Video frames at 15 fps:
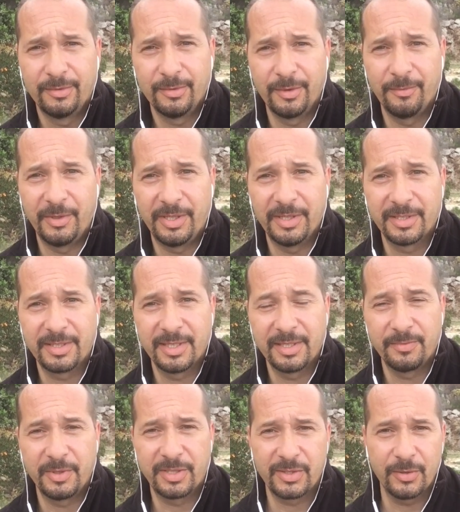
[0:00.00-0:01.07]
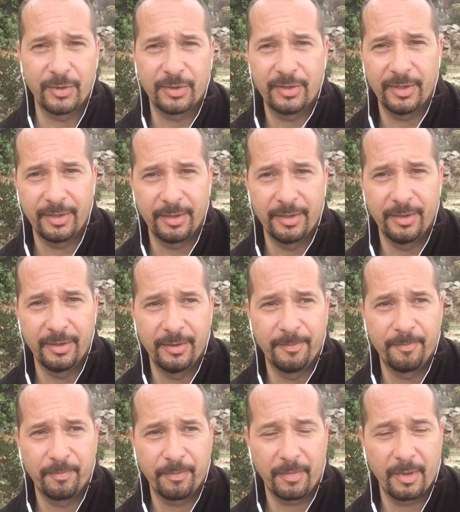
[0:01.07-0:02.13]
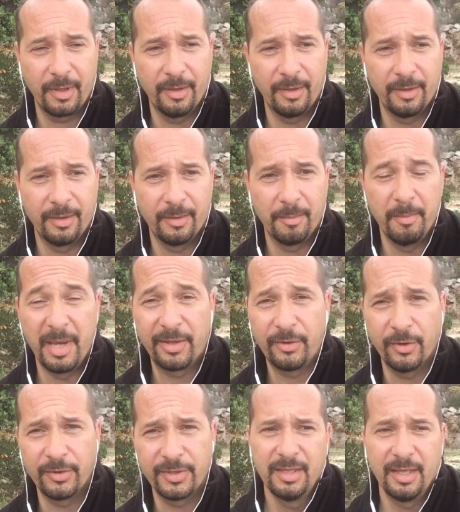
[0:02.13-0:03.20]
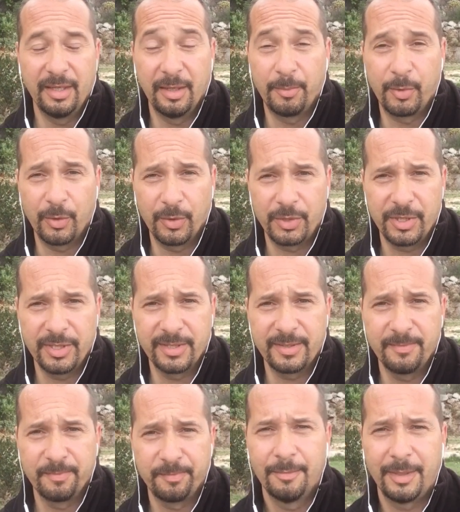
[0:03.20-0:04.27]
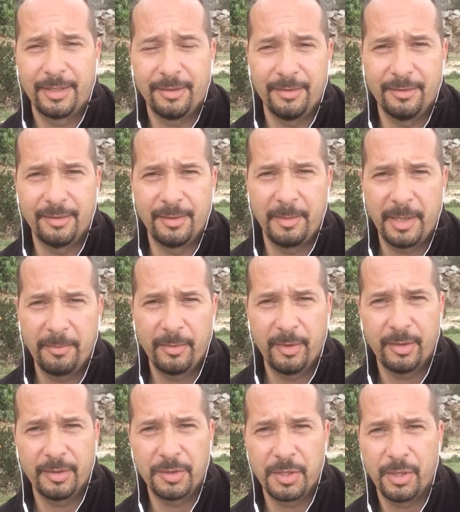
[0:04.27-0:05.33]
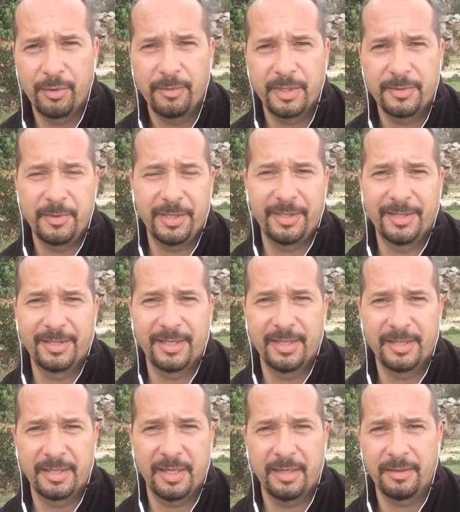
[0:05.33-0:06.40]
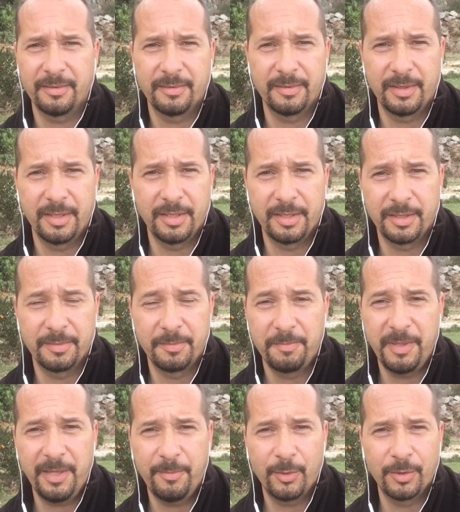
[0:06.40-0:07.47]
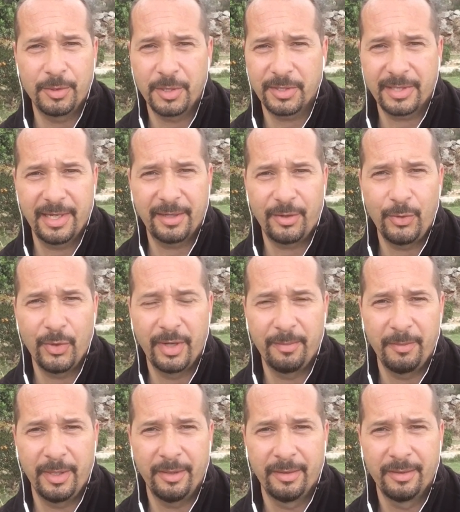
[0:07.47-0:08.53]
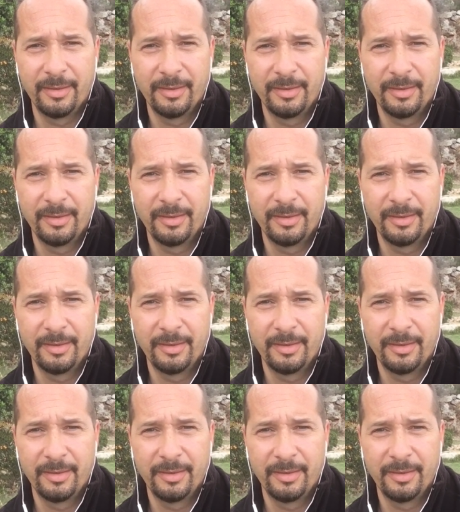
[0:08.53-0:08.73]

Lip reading: to the witnesses with certain methods and approaches. But remember, Jehovah's Witnesses are people just like you and me.